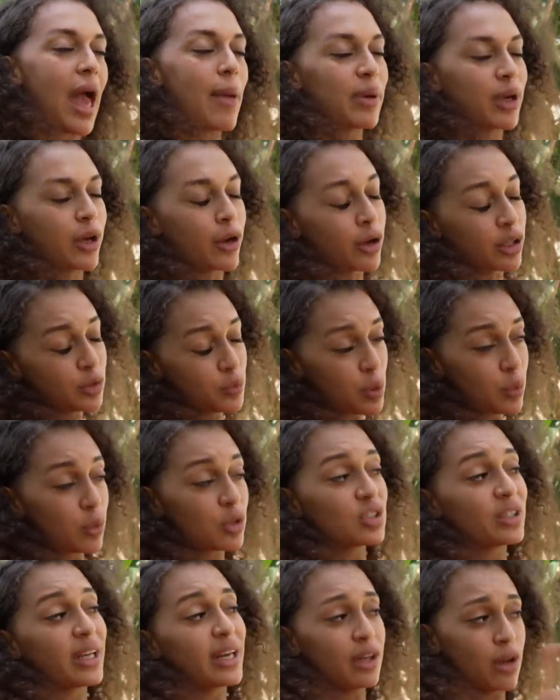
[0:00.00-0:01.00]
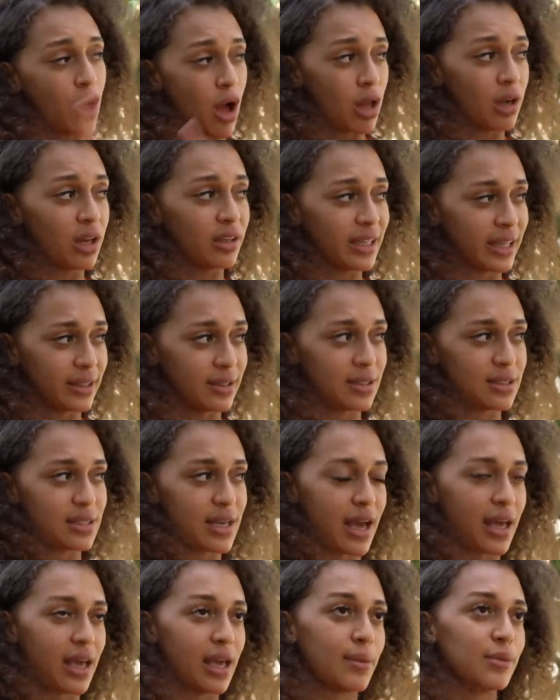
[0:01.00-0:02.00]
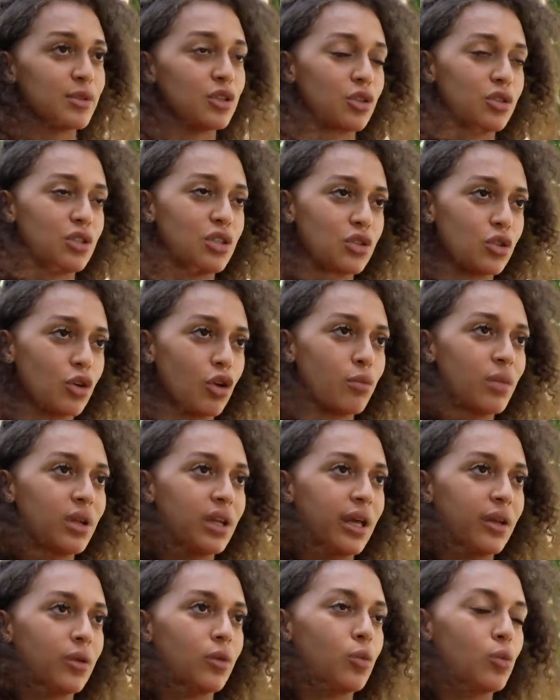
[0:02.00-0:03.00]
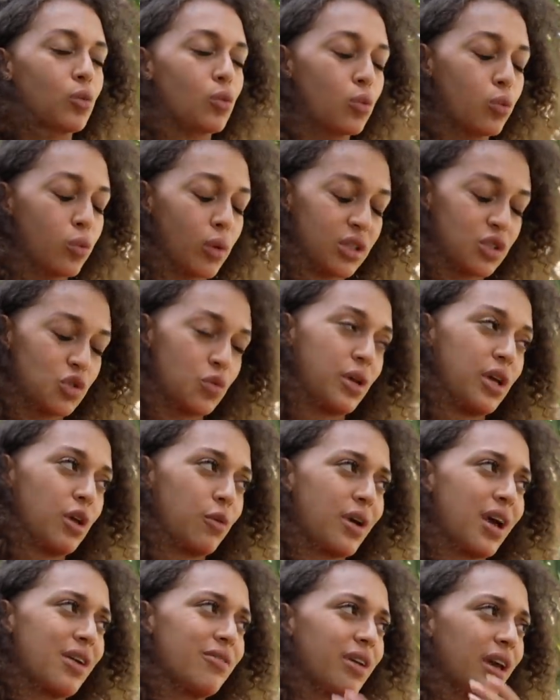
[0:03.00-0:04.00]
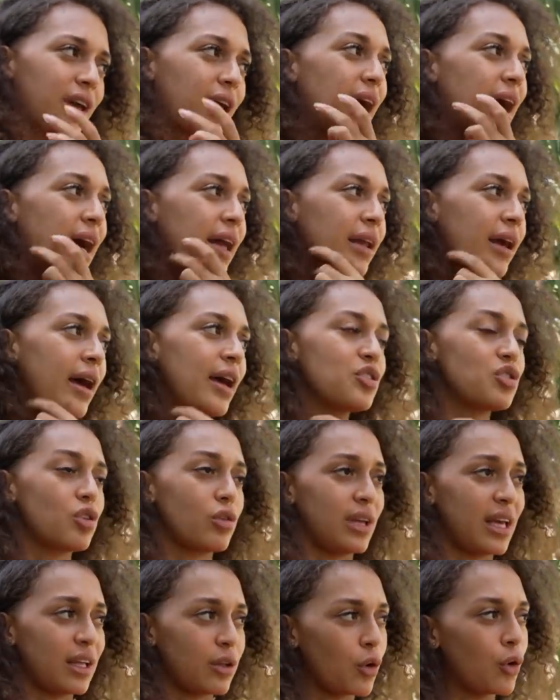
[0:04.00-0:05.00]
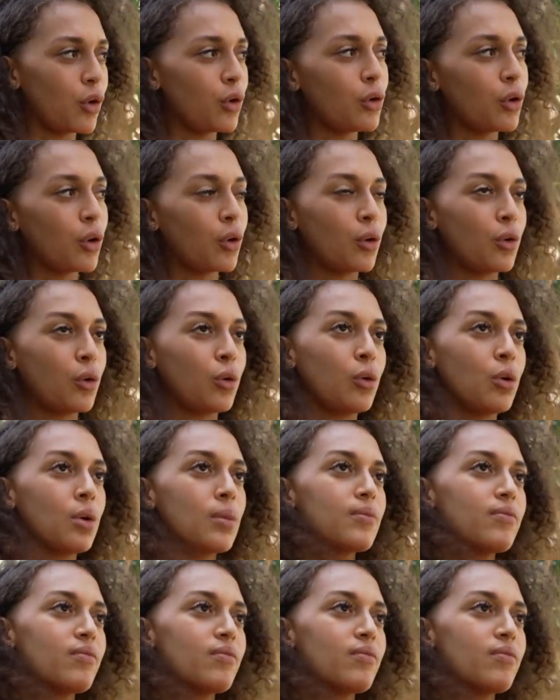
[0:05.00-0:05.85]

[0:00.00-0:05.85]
because we were still in Holland at the time, so she told me that once we arrive in Ghana, I should let her know,